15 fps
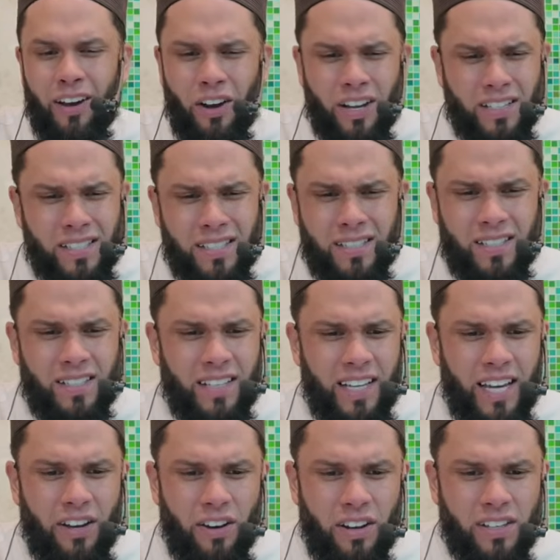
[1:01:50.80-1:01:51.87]
asked
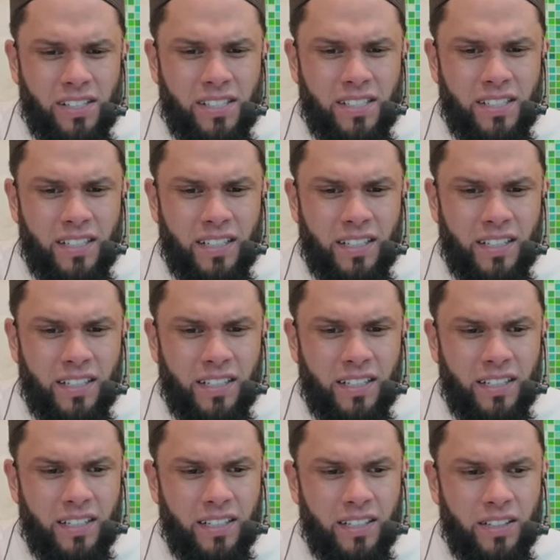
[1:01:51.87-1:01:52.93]

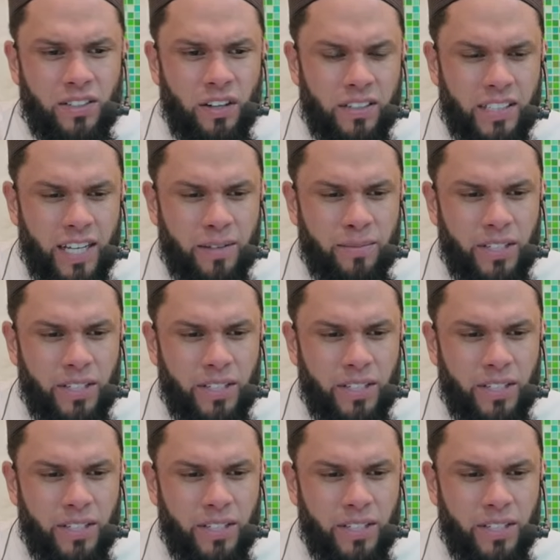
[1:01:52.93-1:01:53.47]
Dr.